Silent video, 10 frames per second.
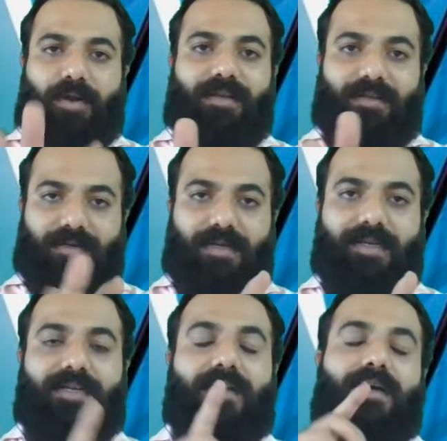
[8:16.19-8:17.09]
That
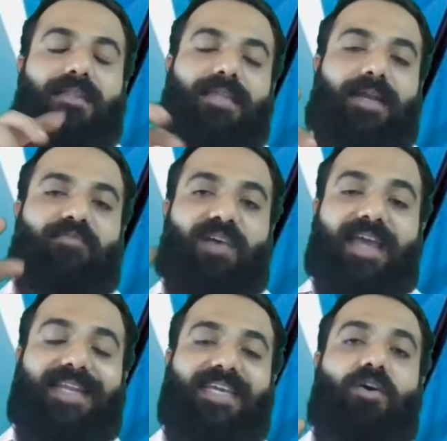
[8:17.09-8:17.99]
phi d or phi c
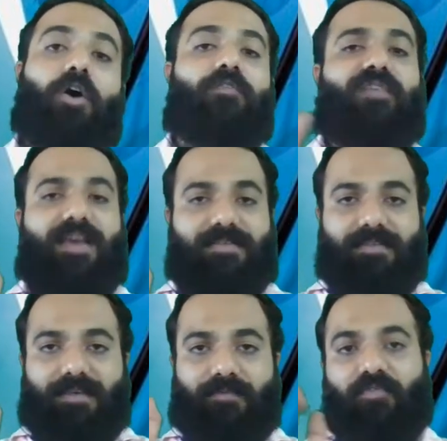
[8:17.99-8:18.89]
for upstream
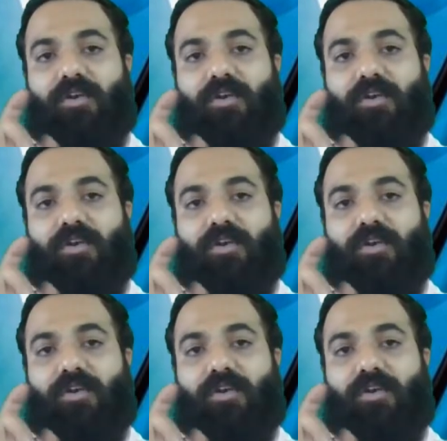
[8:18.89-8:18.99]
case.